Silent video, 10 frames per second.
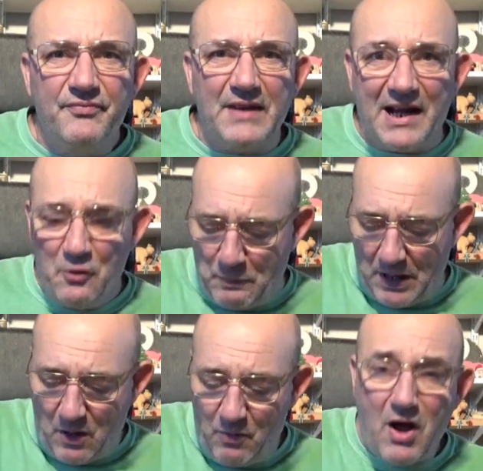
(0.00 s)
Now a little
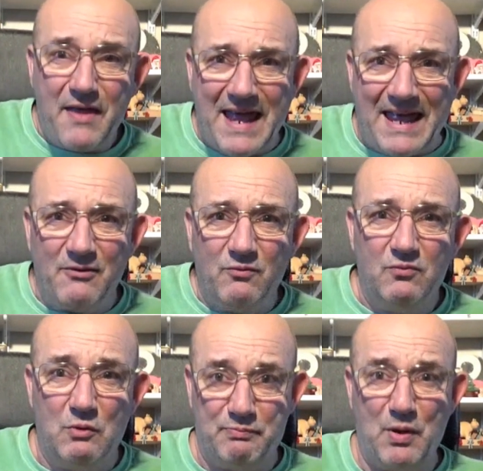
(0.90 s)
pile like that
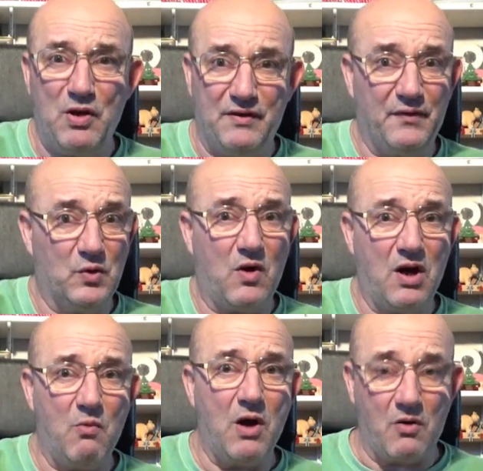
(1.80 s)
will burn for
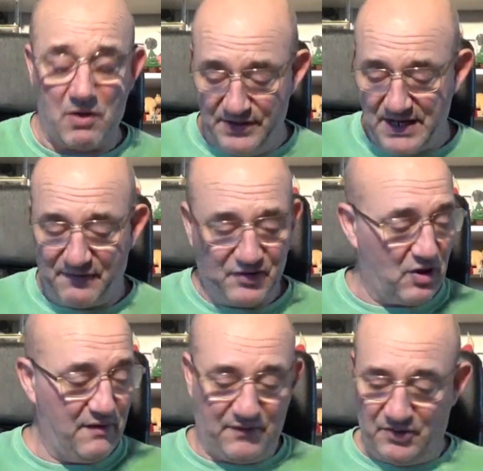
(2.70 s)
quite a while, enough
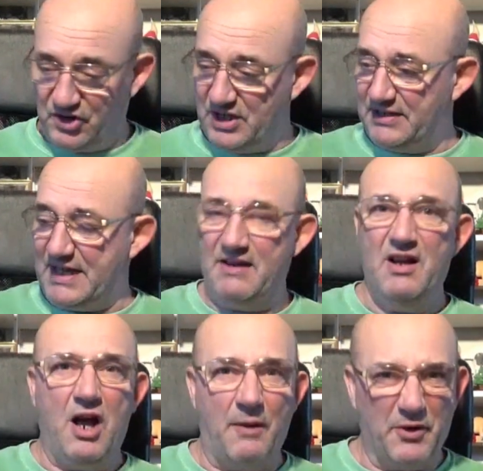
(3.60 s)
time for you to sit down.
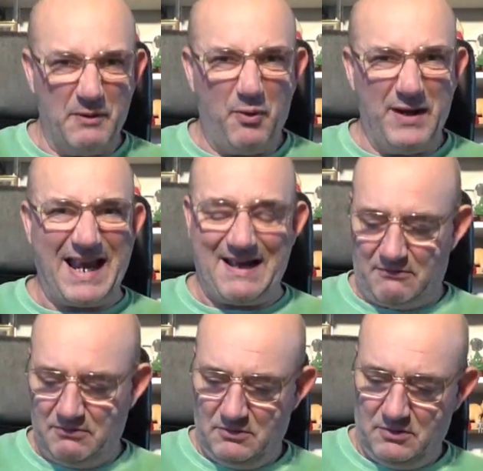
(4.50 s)
I'm going to put it out.